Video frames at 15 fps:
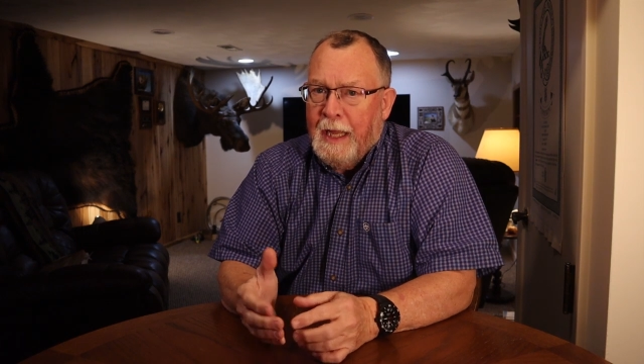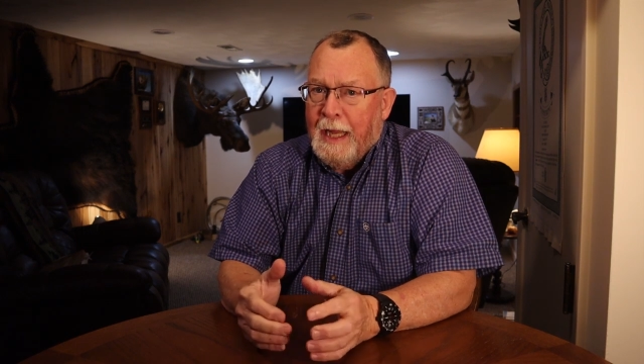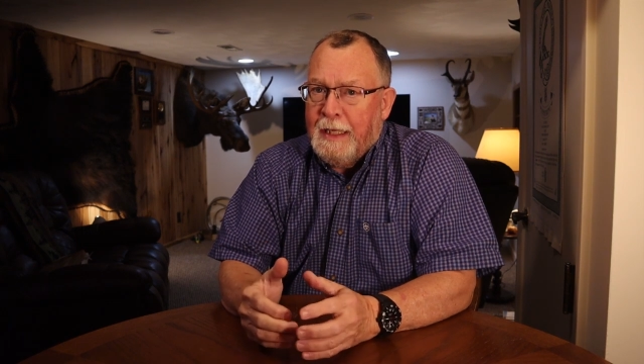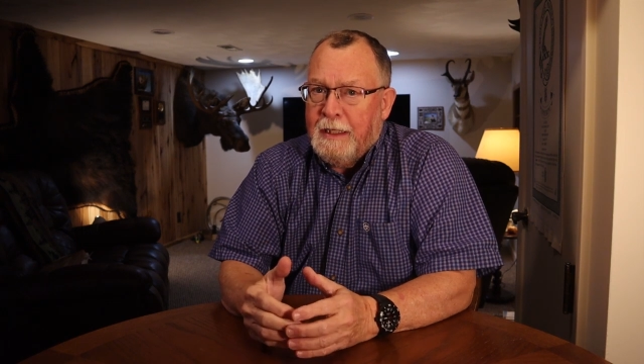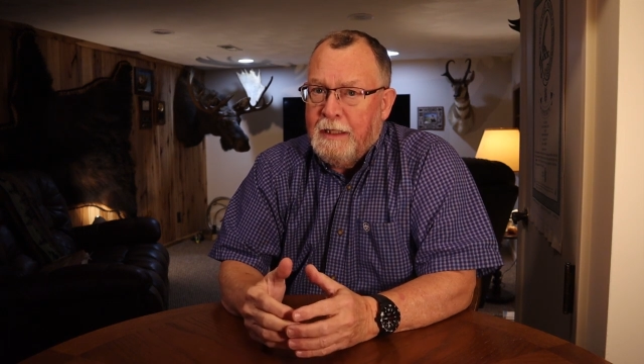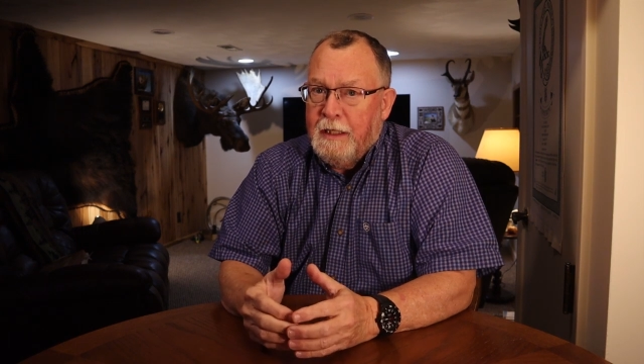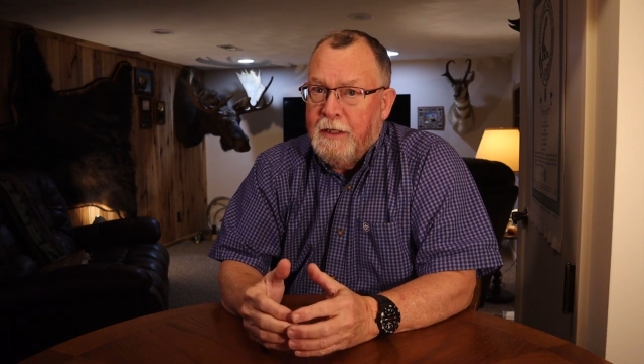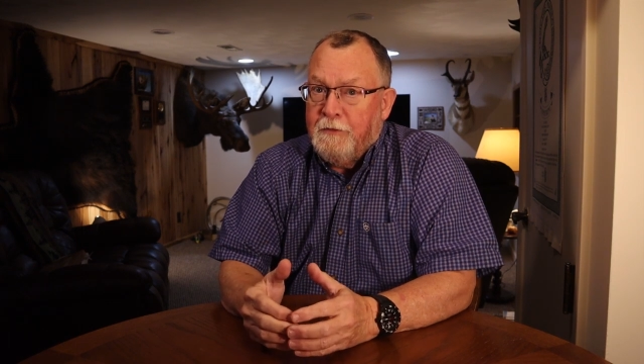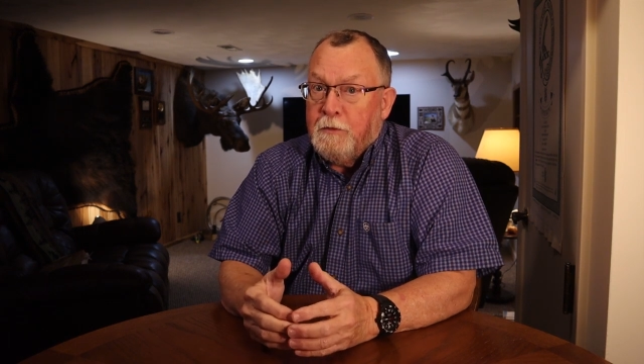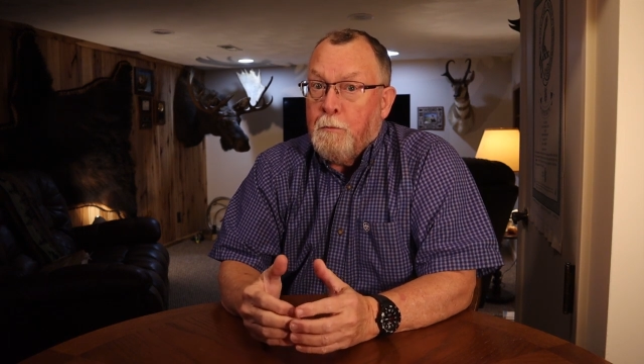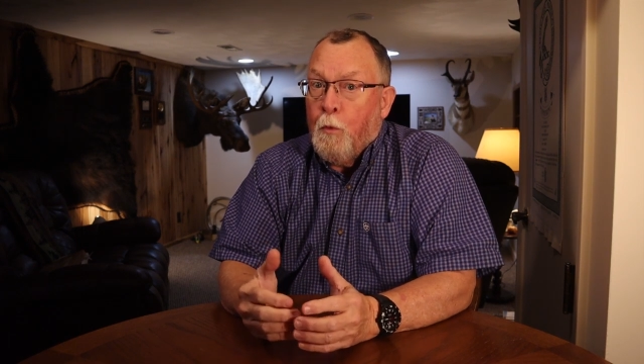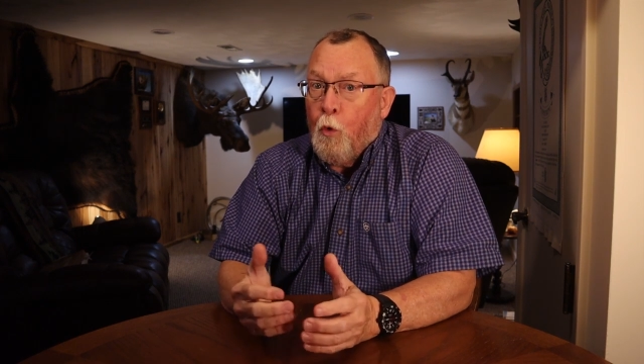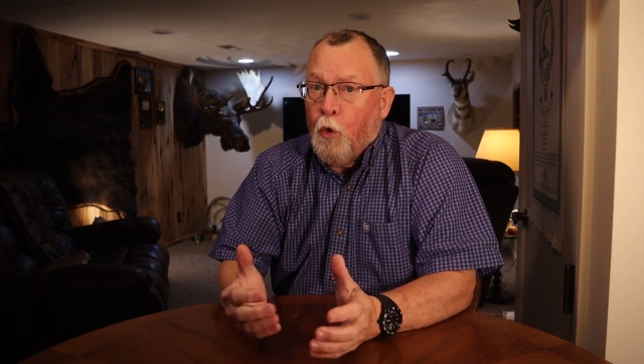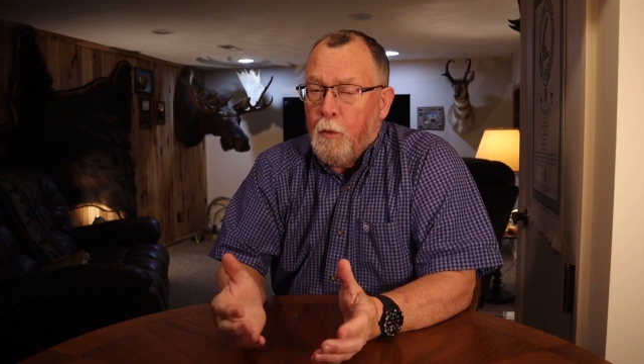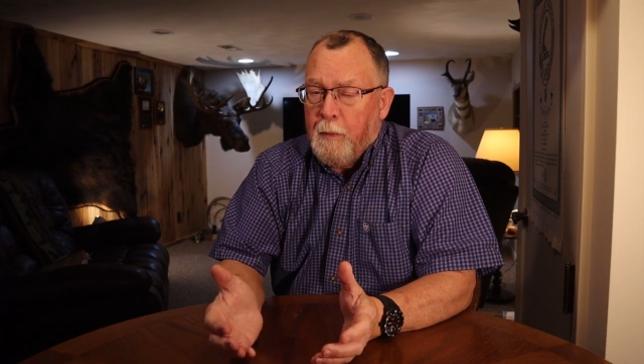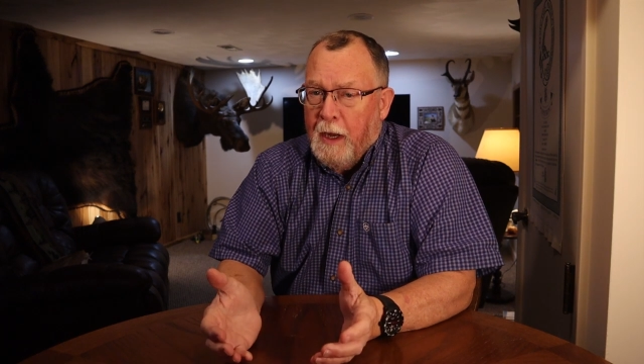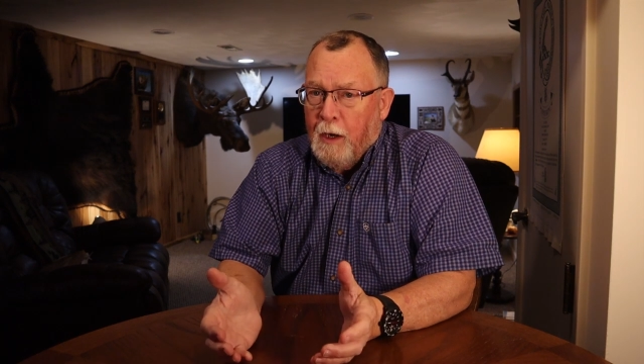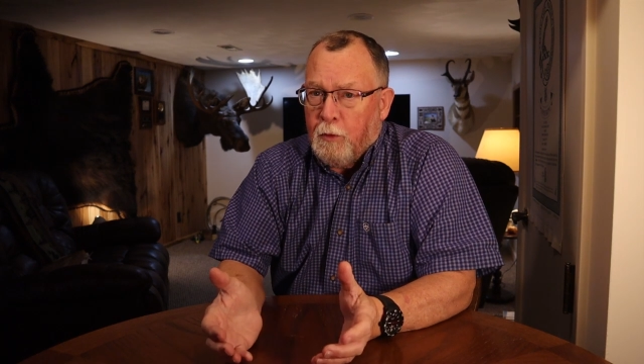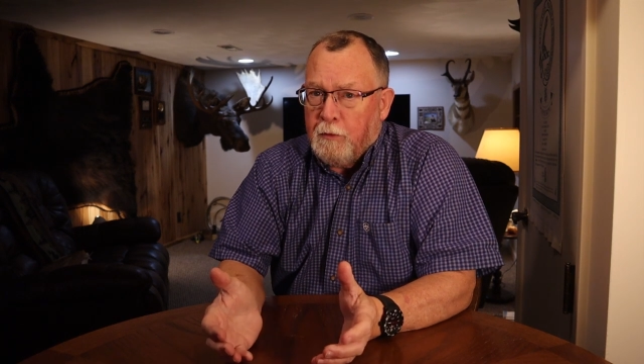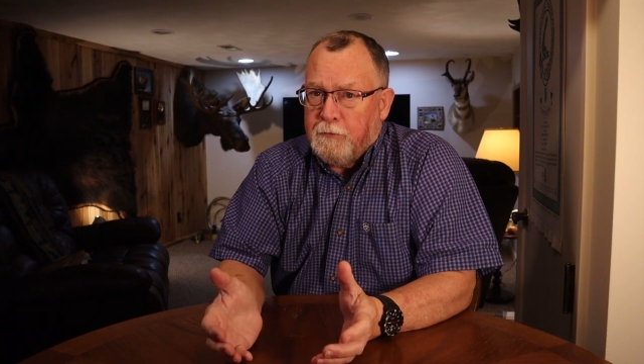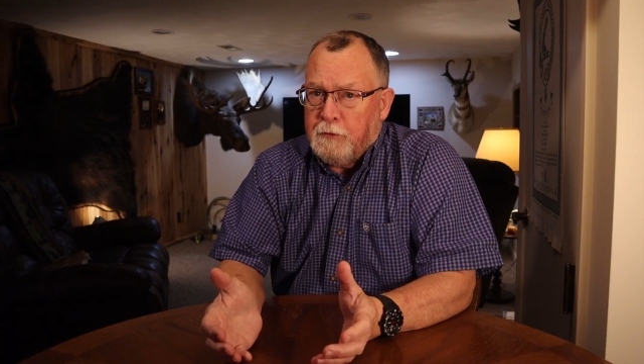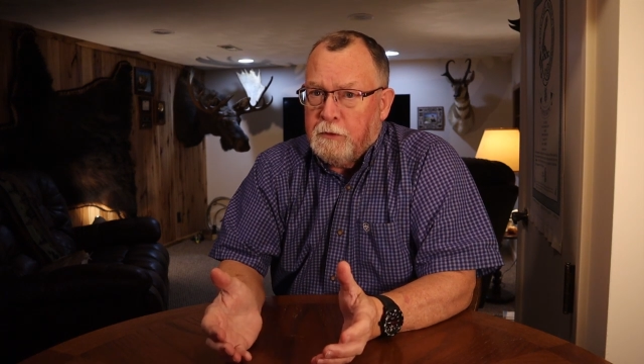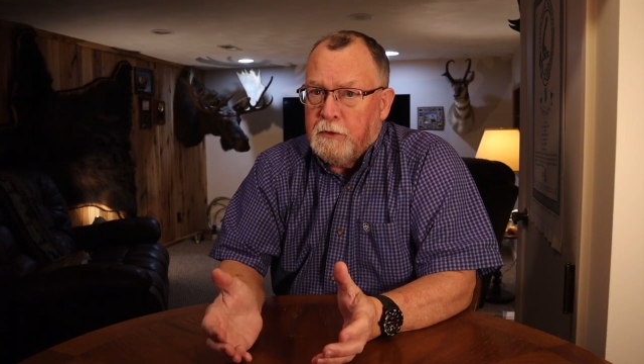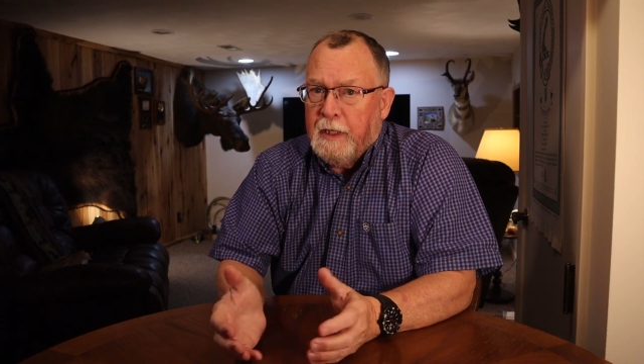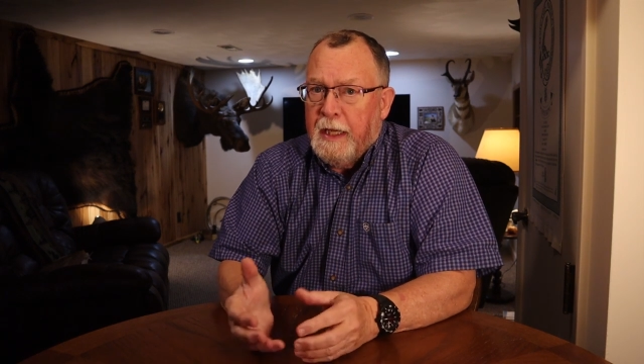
and the even more powerful